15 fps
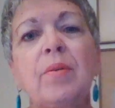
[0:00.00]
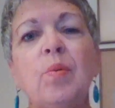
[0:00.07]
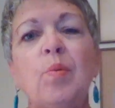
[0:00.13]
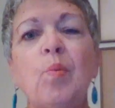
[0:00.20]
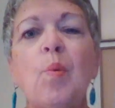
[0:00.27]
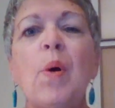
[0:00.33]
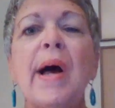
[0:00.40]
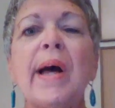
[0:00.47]

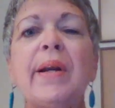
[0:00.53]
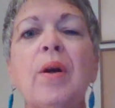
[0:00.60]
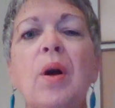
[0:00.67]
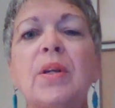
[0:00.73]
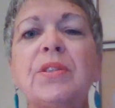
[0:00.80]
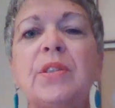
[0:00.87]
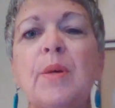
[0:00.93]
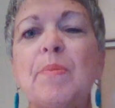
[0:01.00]
what
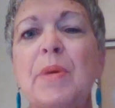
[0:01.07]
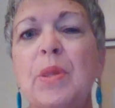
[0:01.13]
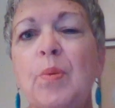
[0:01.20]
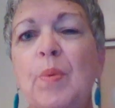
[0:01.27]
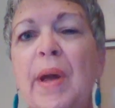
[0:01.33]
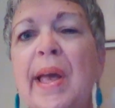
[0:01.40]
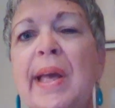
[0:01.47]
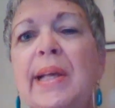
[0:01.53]
are some of the
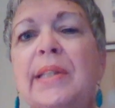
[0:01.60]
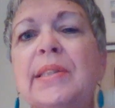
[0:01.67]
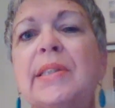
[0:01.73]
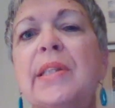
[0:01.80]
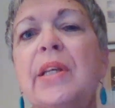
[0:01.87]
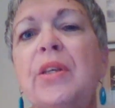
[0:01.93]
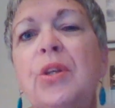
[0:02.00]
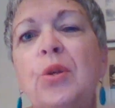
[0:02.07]
ways
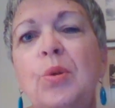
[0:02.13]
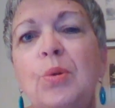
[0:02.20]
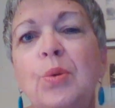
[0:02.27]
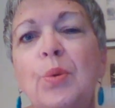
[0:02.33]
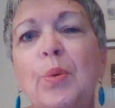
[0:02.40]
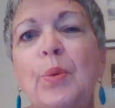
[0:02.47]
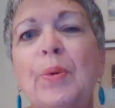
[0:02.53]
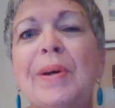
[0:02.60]
that
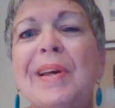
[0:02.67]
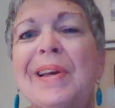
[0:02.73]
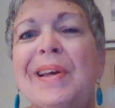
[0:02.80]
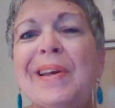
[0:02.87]
you